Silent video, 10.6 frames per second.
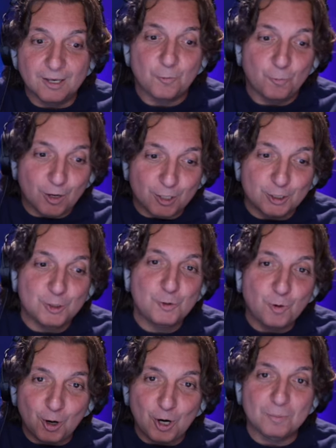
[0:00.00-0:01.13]
When you
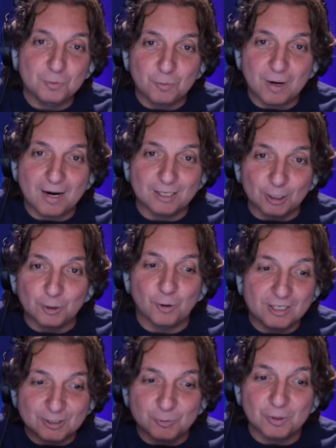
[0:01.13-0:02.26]
are operating
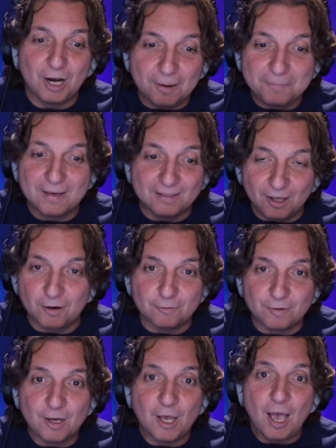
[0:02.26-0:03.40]
according to agape love,
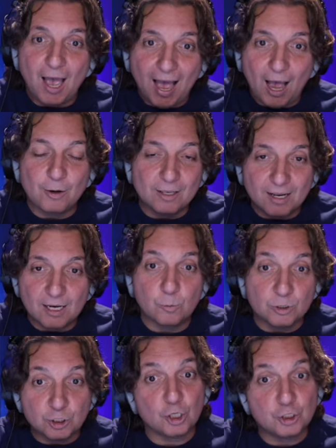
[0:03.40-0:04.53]
how can
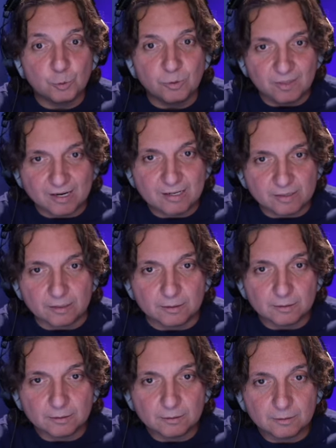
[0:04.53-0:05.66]
anyone charge you with anything?
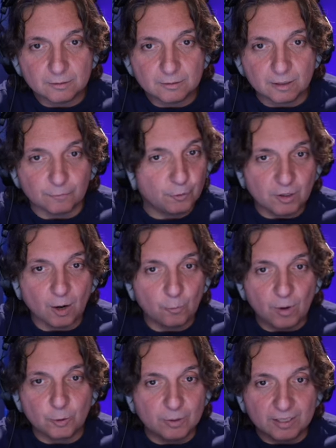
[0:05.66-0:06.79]
If you're not
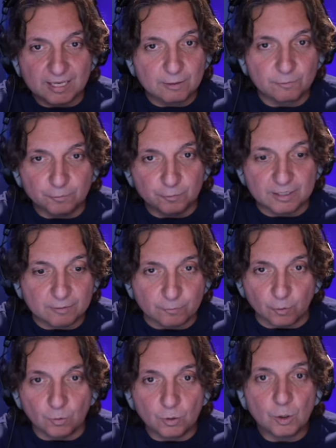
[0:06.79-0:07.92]
rendering evil for
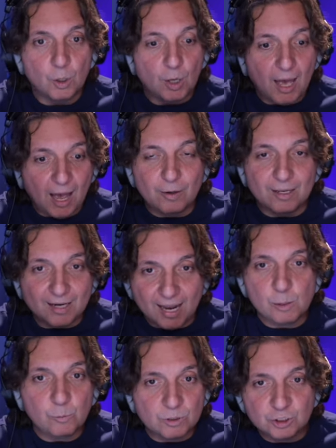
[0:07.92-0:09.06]
evil, how can
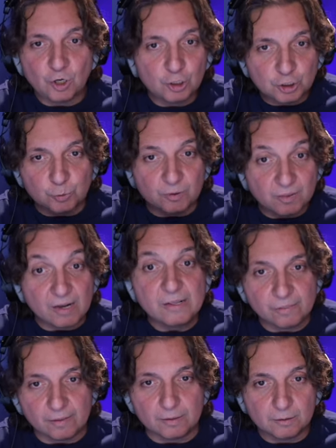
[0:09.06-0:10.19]
anyone charge you with
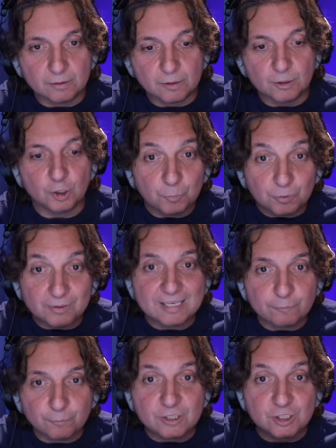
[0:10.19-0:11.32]
anything? Your
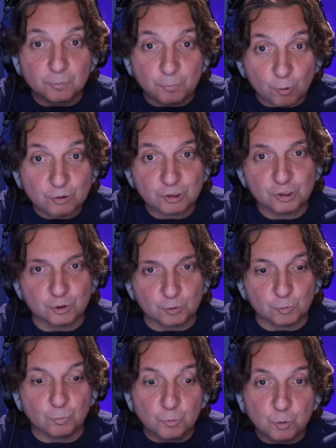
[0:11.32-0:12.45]
belief is supposed
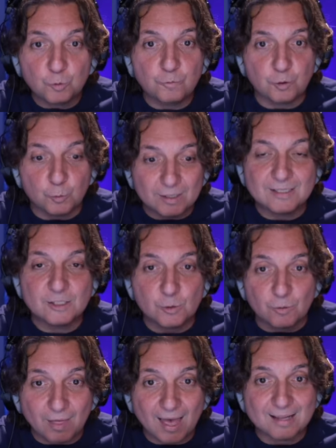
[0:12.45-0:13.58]
to move you into
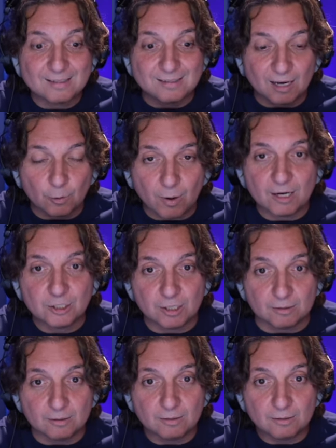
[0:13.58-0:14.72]
that
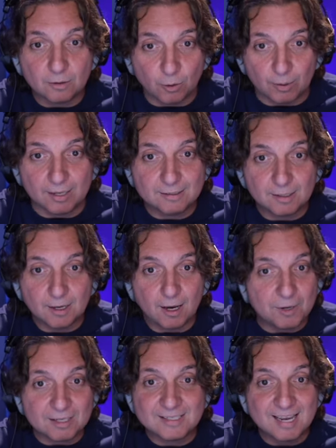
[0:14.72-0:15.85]
direction. All right. I'm
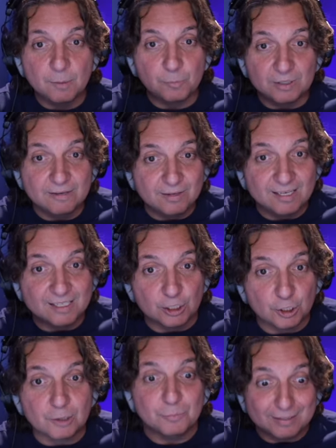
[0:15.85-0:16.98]
not saying believing isn't
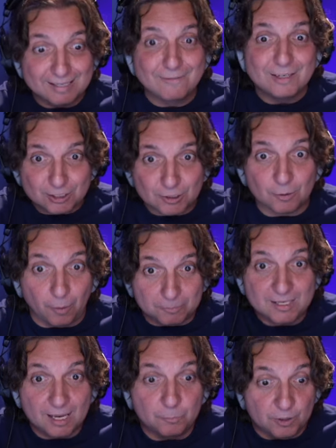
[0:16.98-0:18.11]
good. Believing is, I'm
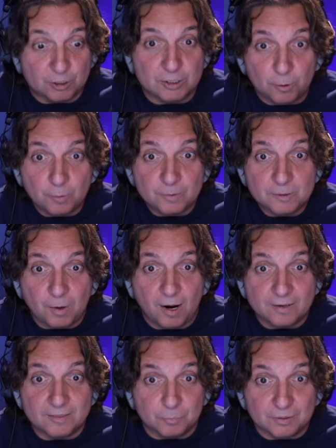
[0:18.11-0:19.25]
saying there's a purpose
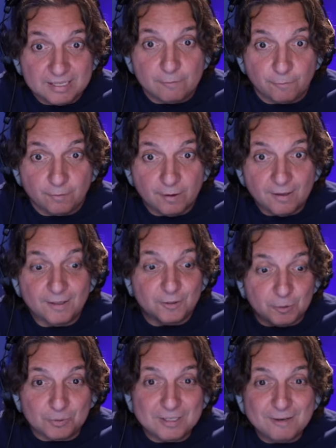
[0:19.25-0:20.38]
behind the belief.
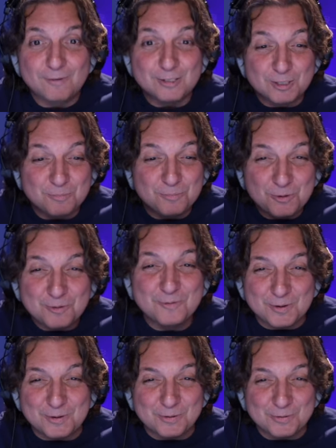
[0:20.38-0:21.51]
The belief is to move
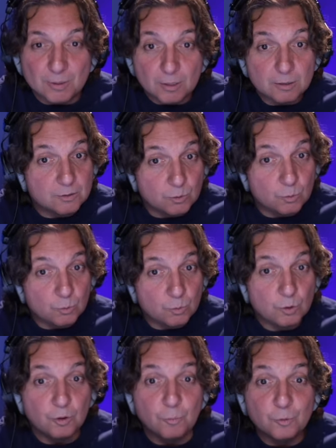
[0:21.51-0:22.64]
you to
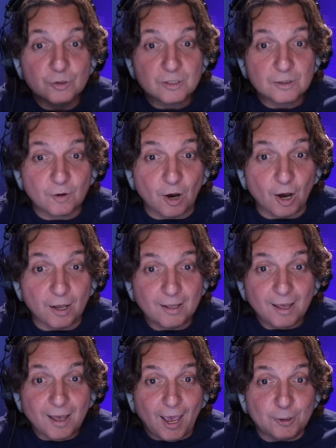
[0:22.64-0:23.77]
the mercy of God.
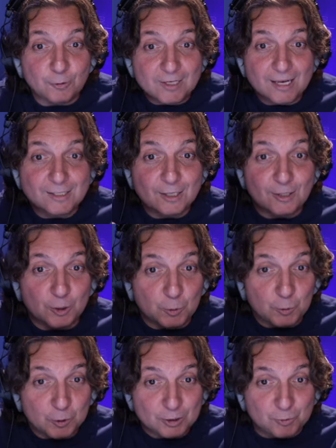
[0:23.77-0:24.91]
And you tasted that the
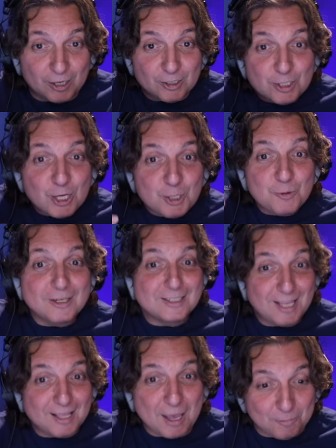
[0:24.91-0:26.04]
Lord is gracious and you
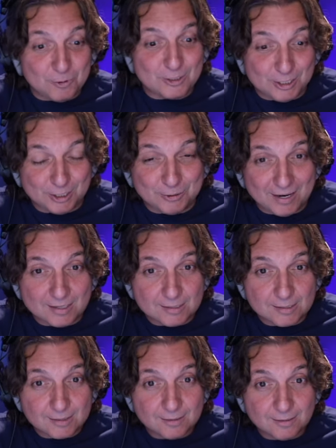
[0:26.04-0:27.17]
extend that mercy and
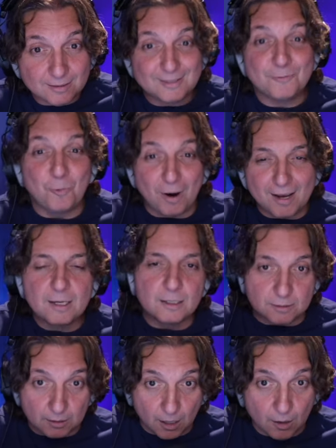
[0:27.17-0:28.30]
grace. Why?
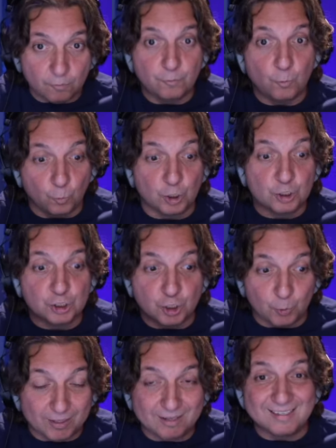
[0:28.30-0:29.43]
Because love works
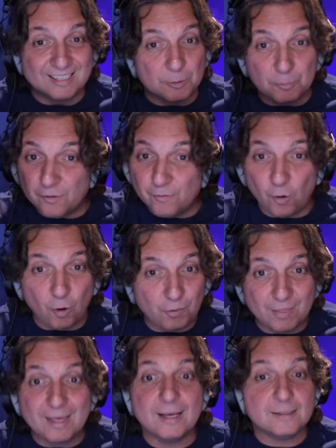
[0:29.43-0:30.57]
no ill and it's above all
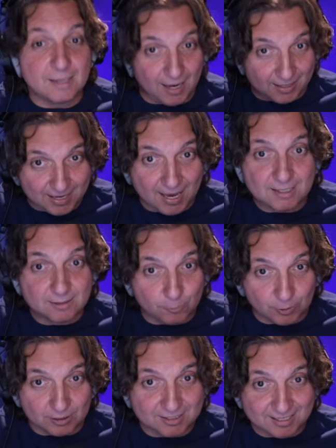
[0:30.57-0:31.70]
things. And yes, we're
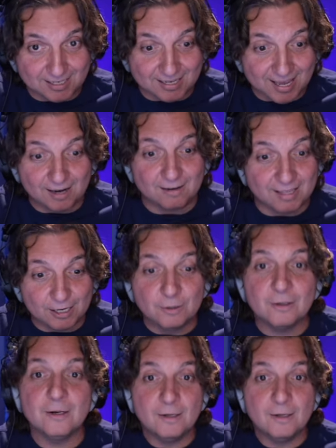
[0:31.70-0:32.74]
going to see it again later.